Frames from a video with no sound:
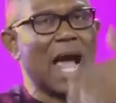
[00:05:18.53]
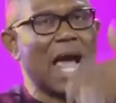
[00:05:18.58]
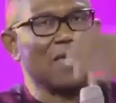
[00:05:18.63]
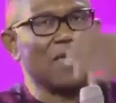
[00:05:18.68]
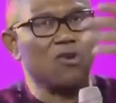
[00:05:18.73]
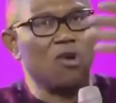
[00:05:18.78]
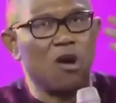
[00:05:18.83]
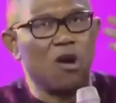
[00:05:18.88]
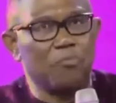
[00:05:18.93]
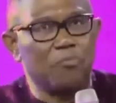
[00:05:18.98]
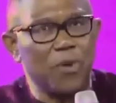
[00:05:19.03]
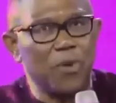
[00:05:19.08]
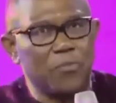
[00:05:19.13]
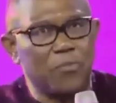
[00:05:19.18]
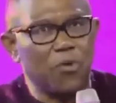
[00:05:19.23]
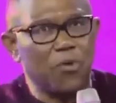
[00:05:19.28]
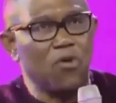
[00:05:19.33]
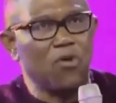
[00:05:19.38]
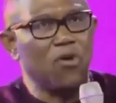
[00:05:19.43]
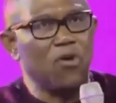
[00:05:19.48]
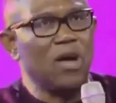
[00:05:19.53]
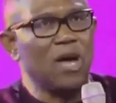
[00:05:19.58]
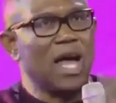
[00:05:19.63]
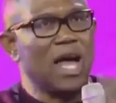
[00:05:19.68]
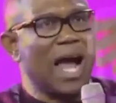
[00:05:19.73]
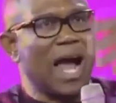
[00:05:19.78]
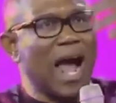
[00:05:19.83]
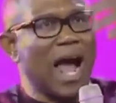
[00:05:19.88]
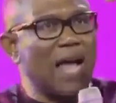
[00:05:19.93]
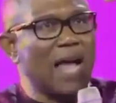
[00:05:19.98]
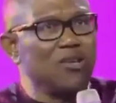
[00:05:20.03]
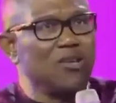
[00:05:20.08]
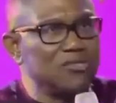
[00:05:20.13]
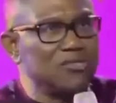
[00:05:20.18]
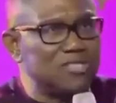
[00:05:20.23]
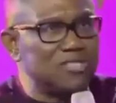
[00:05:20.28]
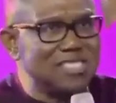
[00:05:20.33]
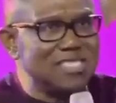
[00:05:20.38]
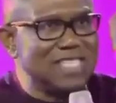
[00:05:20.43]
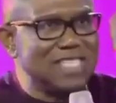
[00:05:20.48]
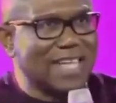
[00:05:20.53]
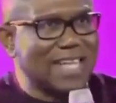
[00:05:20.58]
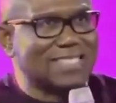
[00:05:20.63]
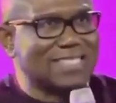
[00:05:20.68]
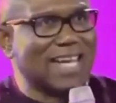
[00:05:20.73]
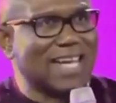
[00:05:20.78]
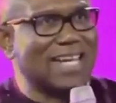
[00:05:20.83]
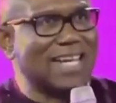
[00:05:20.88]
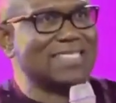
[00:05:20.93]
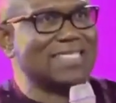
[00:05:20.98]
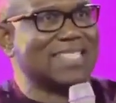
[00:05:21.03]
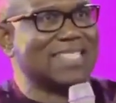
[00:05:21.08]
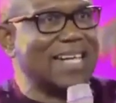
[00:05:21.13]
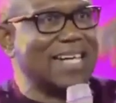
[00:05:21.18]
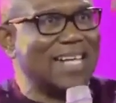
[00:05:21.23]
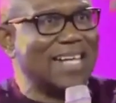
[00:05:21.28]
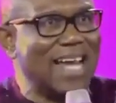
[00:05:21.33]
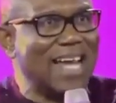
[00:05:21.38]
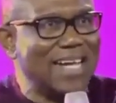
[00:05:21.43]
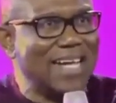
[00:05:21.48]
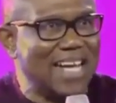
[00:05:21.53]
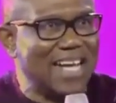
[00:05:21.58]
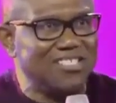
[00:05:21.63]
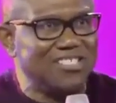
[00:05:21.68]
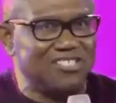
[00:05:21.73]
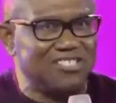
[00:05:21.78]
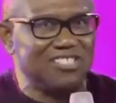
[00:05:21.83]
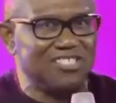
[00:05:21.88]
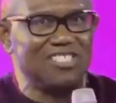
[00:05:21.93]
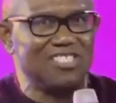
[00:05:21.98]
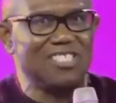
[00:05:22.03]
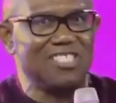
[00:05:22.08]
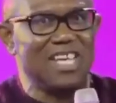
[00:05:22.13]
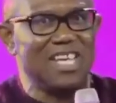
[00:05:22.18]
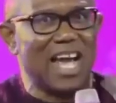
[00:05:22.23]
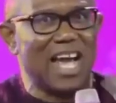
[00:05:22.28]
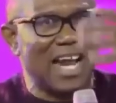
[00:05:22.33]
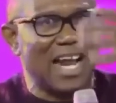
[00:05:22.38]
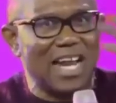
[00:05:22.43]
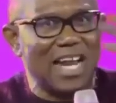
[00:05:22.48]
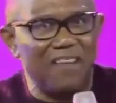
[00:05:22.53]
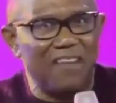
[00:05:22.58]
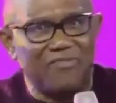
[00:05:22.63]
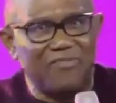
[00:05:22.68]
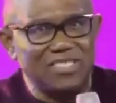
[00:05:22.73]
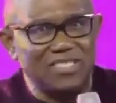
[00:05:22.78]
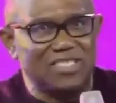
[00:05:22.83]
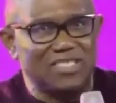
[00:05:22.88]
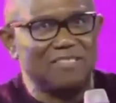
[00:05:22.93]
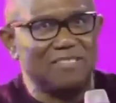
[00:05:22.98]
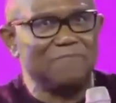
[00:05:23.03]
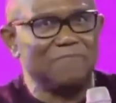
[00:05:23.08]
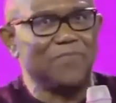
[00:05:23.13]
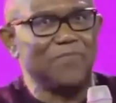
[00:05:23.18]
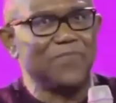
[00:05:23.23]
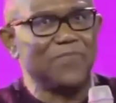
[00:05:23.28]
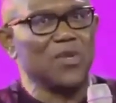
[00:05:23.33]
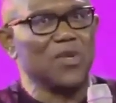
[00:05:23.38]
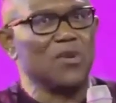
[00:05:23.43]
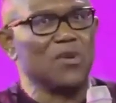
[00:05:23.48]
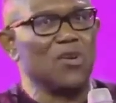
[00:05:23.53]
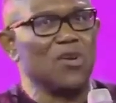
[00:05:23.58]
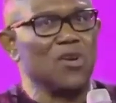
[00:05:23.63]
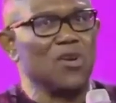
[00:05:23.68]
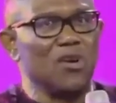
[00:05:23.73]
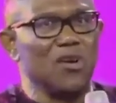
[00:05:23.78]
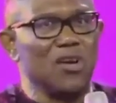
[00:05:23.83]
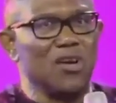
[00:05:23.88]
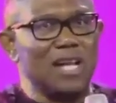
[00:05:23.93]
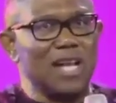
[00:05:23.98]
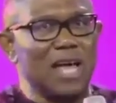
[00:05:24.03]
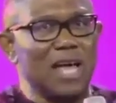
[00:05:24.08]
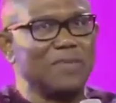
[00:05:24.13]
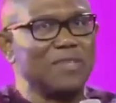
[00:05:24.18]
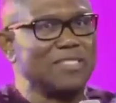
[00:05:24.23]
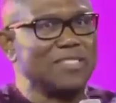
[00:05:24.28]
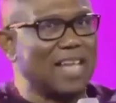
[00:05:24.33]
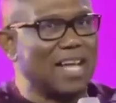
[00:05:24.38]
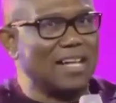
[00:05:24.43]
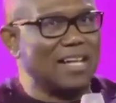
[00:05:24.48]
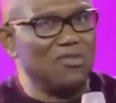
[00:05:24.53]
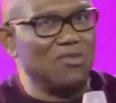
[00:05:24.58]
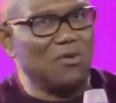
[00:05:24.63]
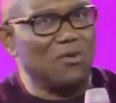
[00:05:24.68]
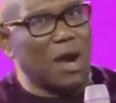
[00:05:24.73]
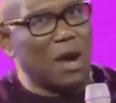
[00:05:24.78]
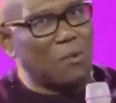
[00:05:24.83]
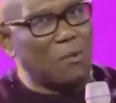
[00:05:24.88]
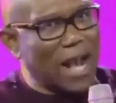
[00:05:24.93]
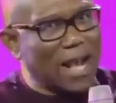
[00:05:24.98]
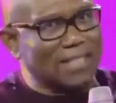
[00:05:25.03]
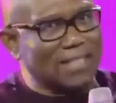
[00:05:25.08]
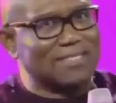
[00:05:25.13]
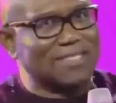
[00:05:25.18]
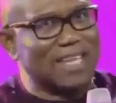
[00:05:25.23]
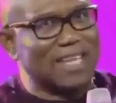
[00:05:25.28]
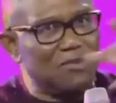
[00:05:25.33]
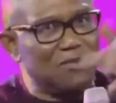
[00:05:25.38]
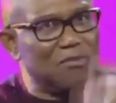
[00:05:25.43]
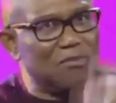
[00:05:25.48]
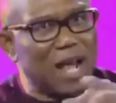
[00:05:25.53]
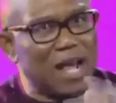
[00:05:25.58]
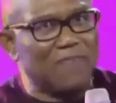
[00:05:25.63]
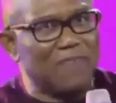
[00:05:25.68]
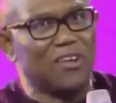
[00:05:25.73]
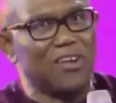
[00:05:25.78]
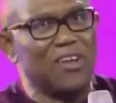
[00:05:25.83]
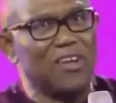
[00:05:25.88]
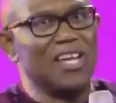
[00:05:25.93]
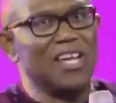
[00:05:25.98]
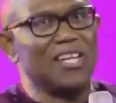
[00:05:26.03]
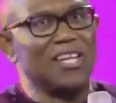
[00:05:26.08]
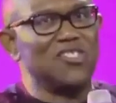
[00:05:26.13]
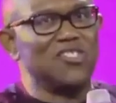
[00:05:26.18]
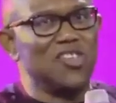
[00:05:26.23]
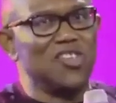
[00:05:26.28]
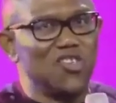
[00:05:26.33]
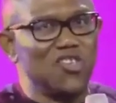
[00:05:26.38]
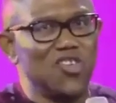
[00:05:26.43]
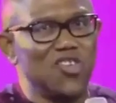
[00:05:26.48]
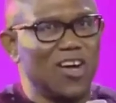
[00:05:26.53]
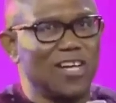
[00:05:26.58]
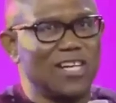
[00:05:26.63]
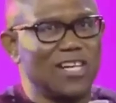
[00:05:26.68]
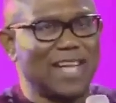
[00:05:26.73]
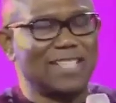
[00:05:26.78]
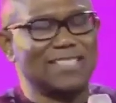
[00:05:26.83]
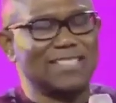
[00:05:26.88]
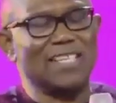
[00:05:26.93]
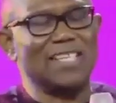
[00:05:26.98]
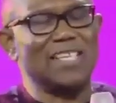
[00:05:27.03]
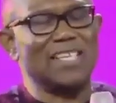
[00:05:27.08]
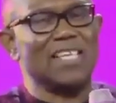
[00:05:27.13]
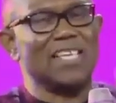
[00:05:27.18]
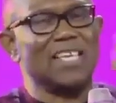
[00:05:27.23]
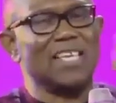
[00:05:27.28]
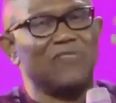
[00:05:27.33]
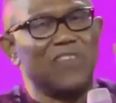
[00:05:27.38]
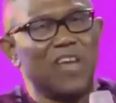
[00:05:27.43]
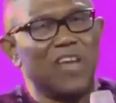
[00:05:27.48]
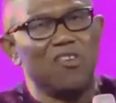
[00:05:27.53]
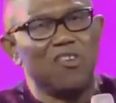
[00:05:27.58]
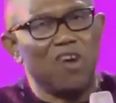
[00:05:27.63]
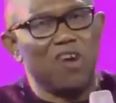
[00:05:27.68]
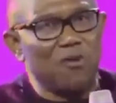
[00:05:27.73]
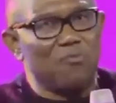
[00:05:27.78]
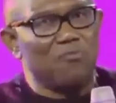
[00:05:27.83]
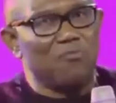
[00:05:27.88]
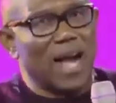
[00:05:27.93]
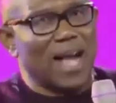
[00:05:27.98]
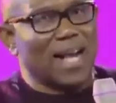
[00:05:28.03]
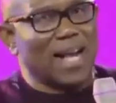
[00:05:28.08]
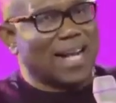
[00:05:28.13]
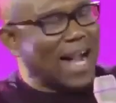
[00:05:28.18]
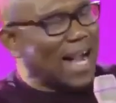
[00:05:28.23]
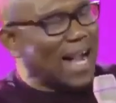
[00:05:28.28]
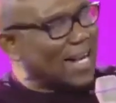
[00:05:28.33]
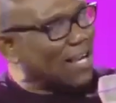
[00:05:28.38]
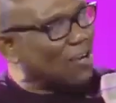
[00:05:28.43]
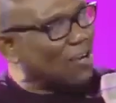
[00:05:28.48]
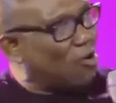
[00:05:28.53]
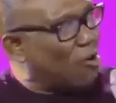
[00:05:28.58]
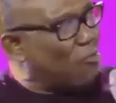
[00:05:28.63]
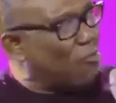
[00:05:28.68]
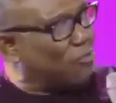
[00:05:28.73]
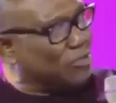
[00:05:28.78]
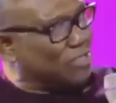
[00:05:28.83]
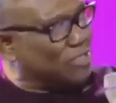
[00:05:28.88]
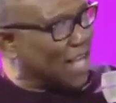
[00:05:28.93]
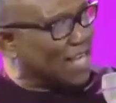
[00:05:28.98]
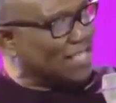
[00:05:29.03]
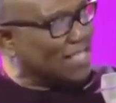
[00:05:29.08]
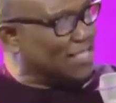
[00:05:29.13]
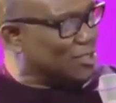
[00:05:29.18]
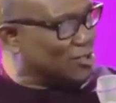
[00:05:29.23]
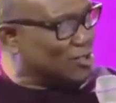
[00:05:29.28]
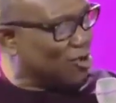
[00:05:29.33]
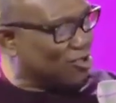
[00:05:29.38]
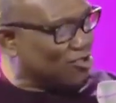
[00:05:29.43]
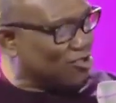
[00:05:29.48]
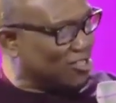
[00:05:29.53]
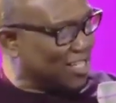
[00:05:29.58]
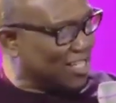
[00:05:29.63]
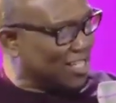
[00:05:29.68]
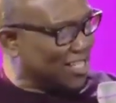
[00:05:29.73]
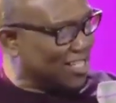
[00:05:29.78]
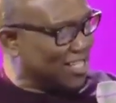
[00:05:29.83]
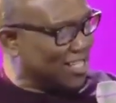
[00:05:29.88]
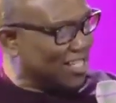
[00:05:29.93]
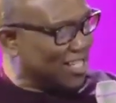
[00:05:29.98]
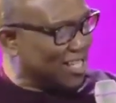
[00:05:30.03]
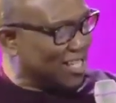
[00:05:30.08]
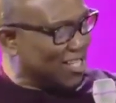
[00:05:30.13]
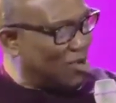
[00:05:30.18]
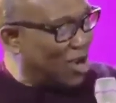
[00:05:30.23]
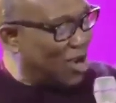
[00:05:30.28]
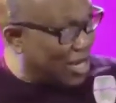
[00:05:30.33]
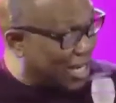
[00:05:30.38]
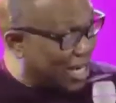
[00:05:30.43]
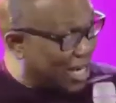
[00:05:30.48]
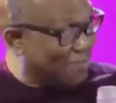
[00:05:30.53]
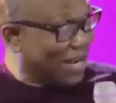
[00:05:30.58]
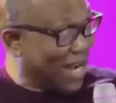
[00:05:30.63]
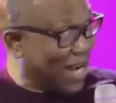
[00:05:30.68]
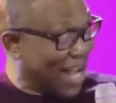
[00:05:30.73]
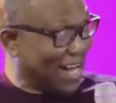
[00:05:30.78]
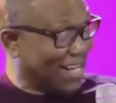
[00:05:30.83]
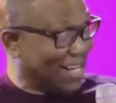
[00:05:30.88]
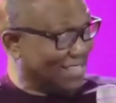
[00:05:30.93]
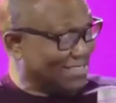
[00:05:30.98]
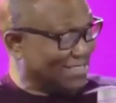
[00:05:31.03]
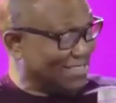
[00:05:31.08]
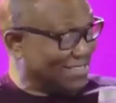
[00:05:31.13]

and young people are using their talent and energy and everything. Let me tell you why I said human. You know that if you're a young man carrying computer in this country, you're a criminal.